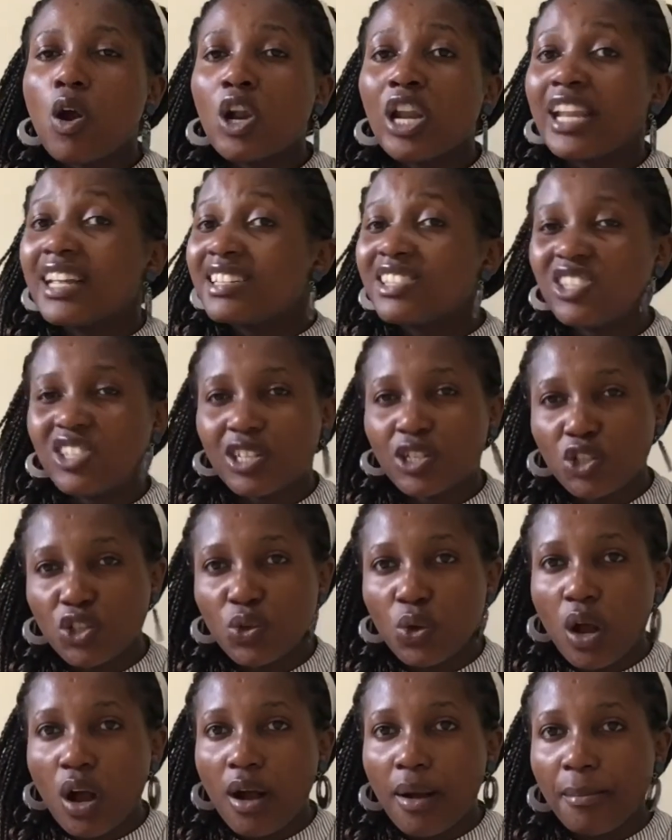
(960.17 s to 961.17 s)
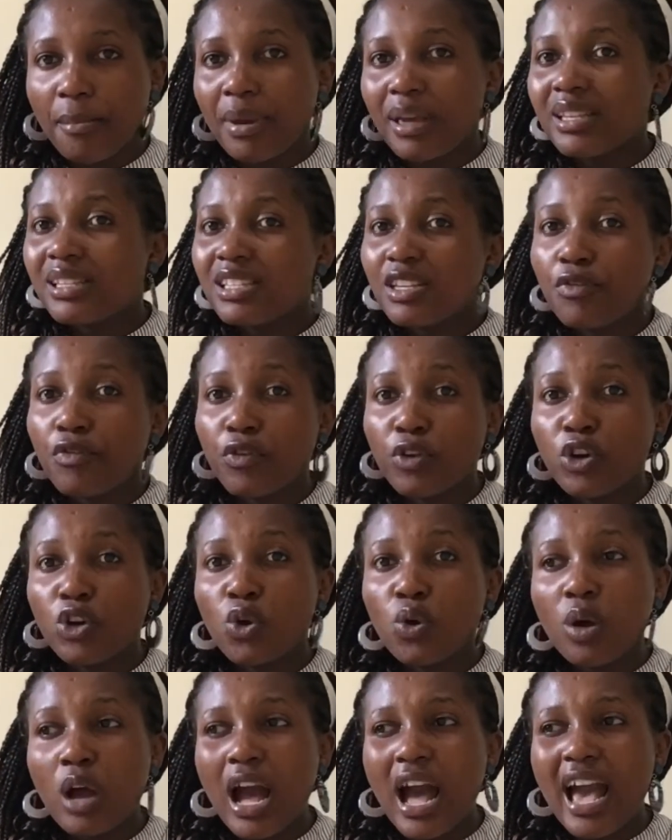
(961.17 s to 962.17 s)
let's just do our best. If we know
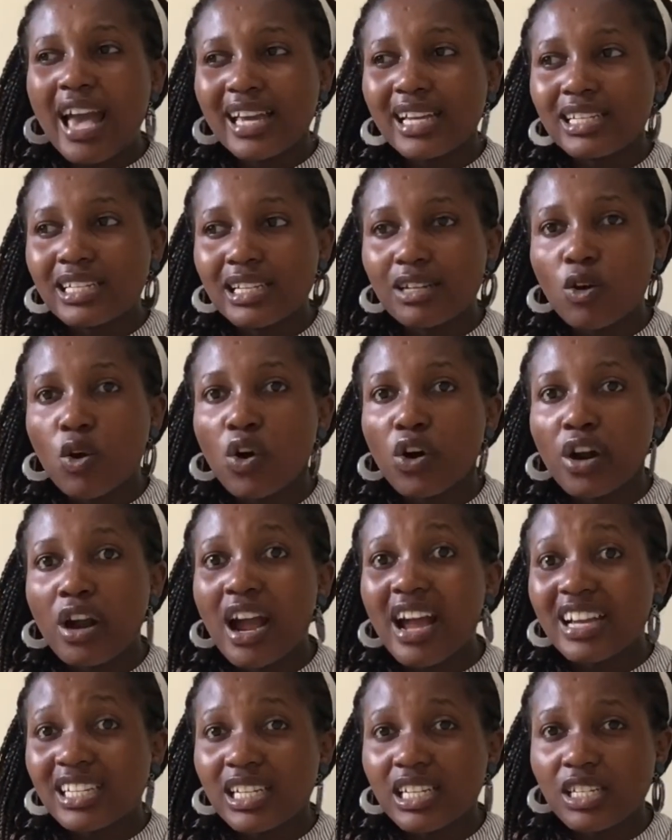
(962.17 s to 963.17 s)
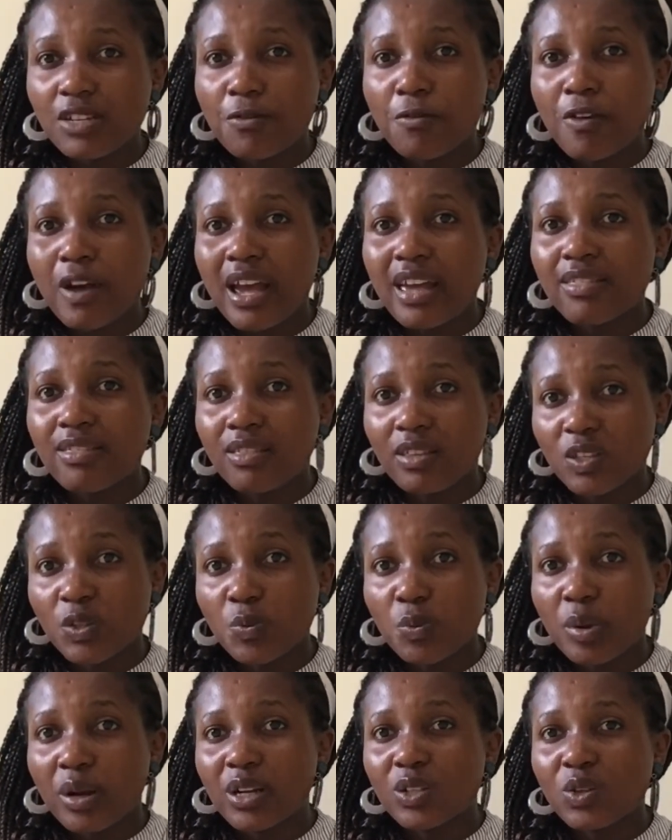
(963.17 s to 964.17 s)
or identify this
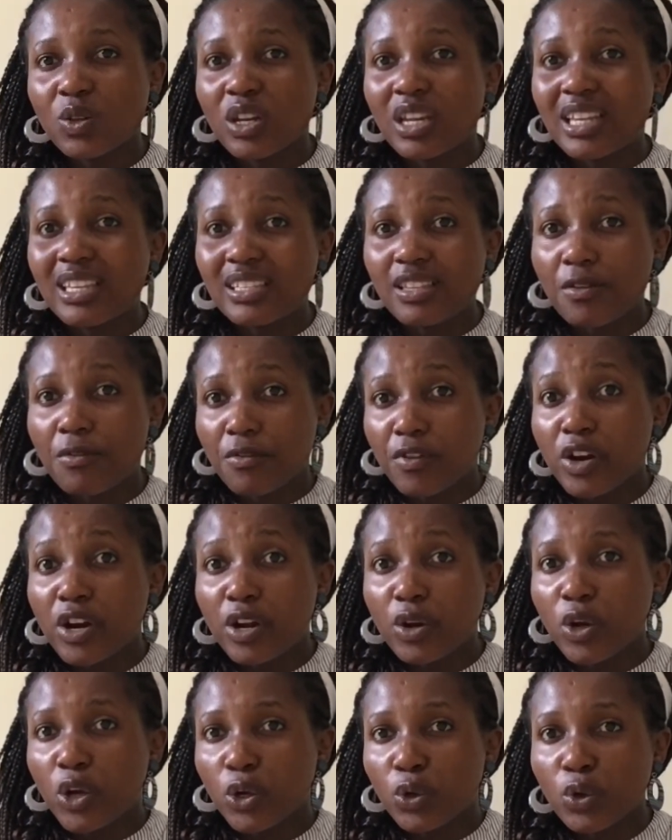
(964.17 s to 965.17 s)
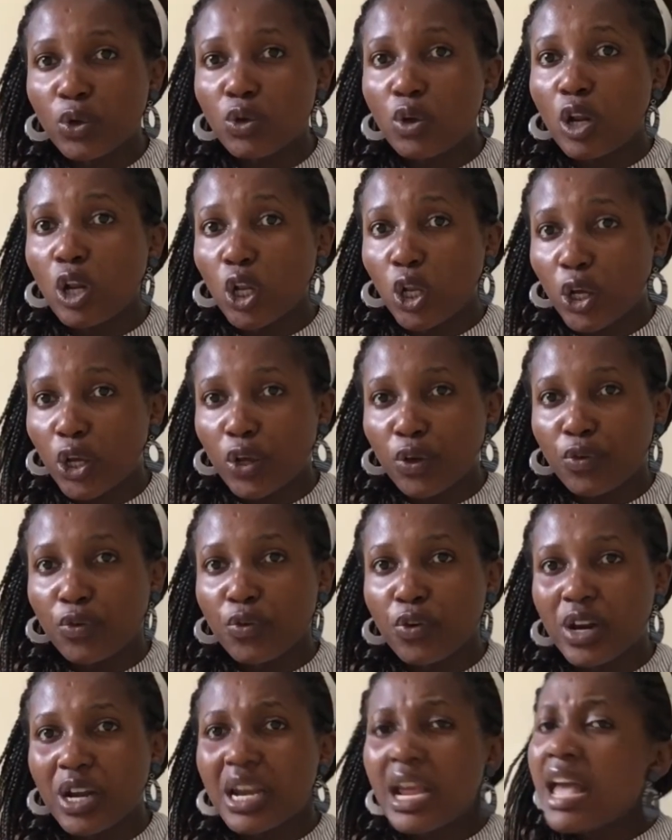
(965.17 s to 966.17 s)
person is a very good loyal
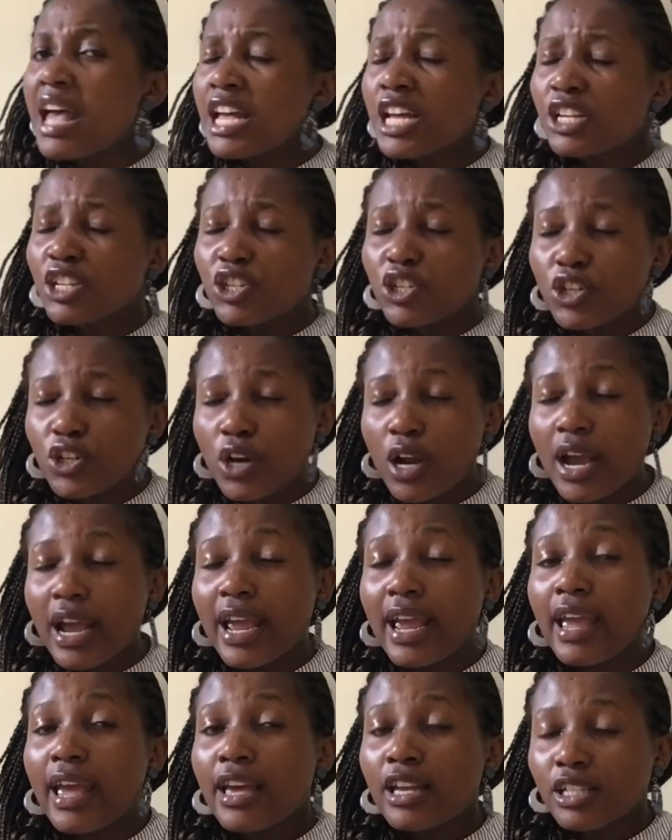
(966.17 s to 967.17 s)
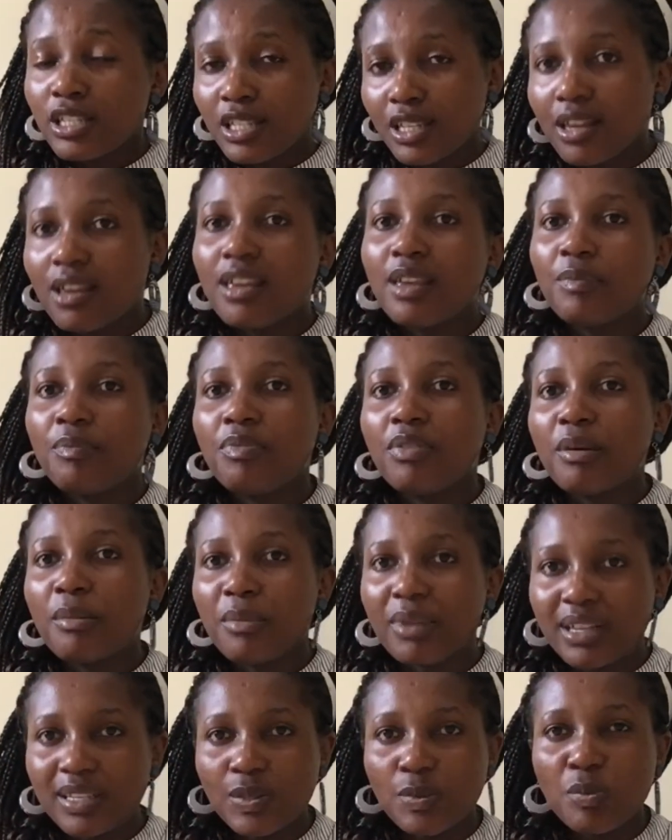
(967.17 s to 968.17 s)
friend, try to keep them
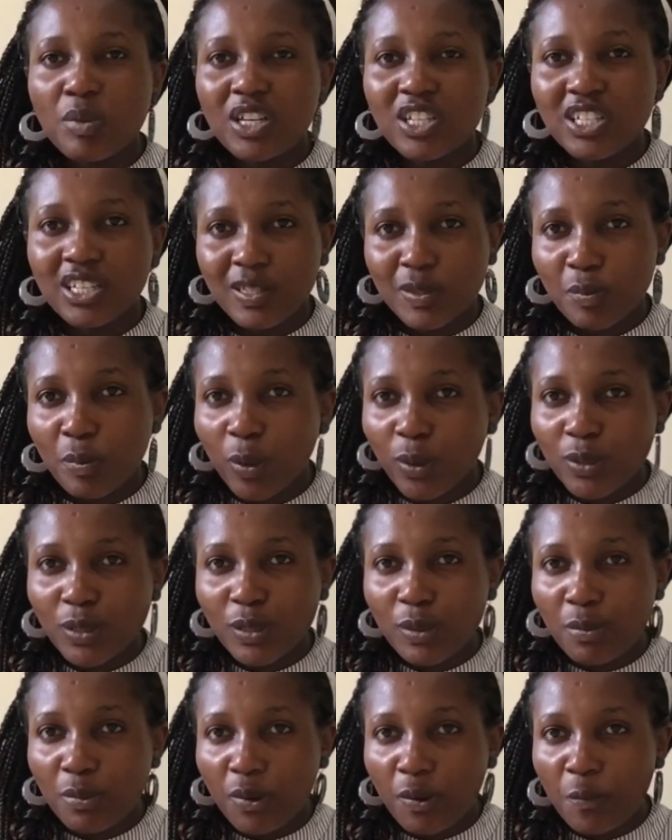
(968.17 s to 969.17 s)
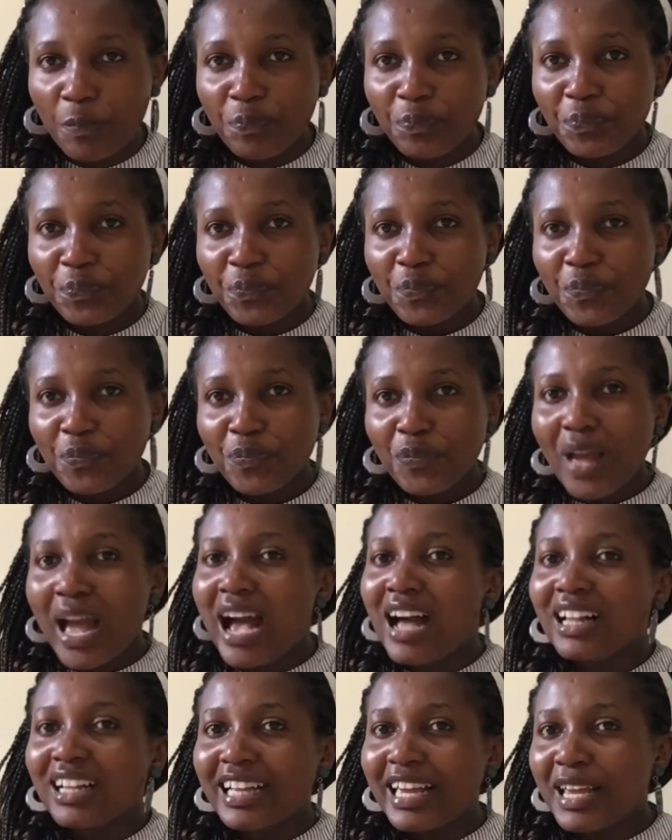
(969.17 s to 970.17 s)
as much as possible.
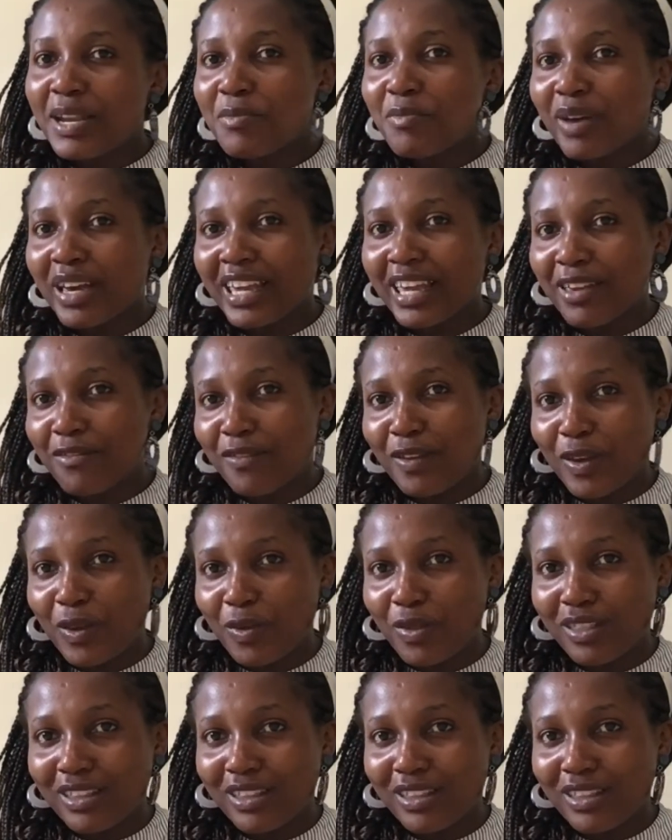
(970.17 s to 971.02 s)
I'll end by giving you